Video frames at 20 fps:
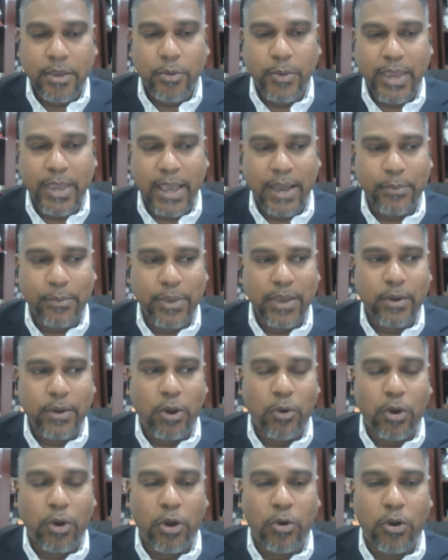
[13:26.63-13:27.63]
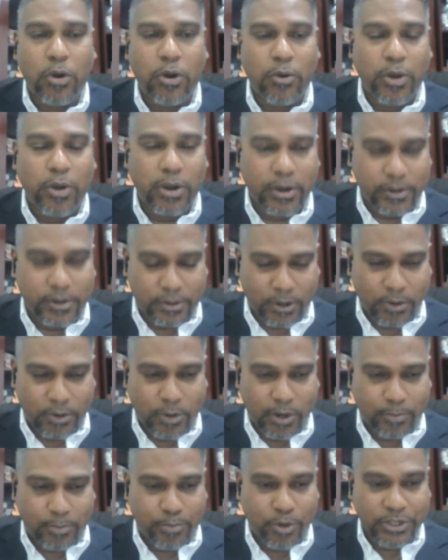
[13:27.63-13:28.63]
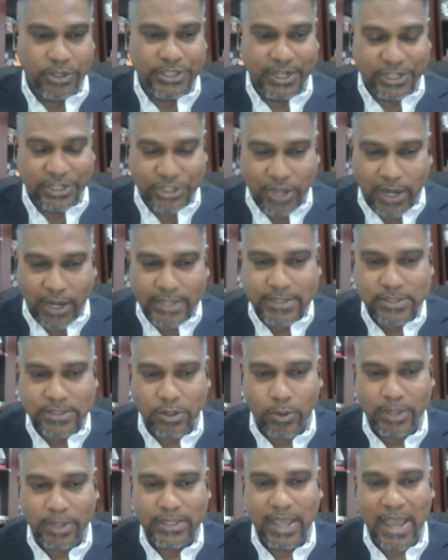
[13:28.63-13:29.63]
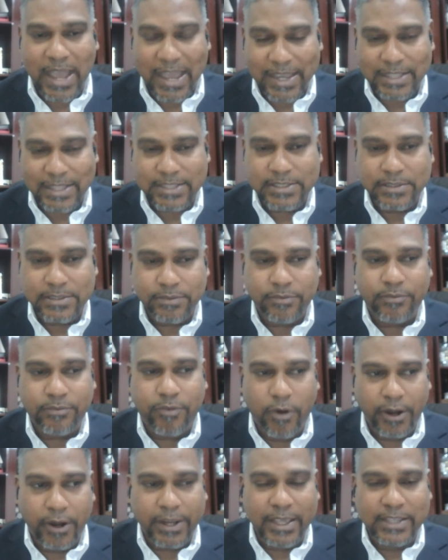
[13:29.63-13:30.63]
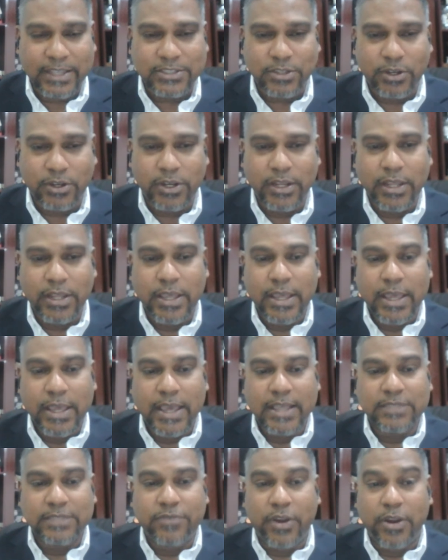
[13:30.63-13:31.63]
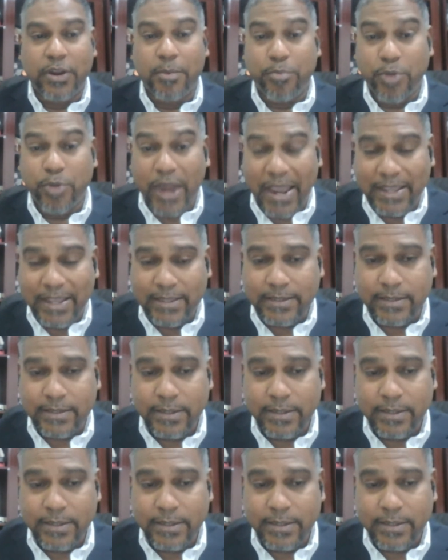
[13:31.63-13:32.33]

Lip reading: Our projections, our targets for Kingston is very bright